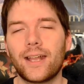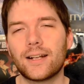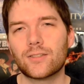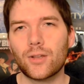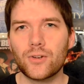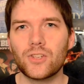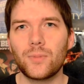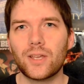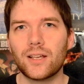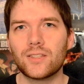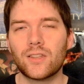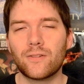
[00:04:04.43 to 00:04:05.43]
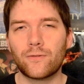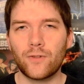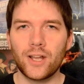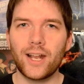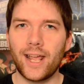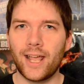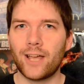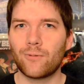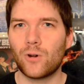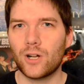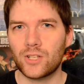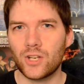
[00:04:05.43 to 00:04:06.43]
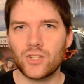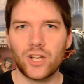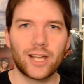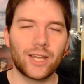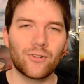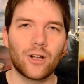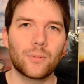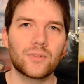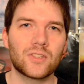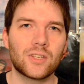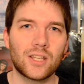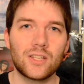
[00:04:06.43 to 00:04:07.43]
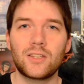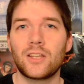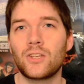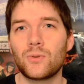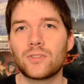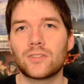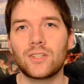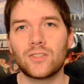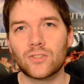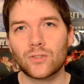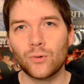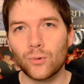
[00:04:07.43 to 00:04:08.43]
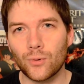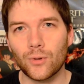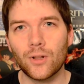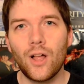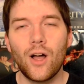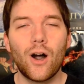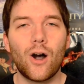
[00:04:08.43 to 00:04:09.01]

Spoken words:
And it's largely because of the fun I had watching Jackie Robinson continuously school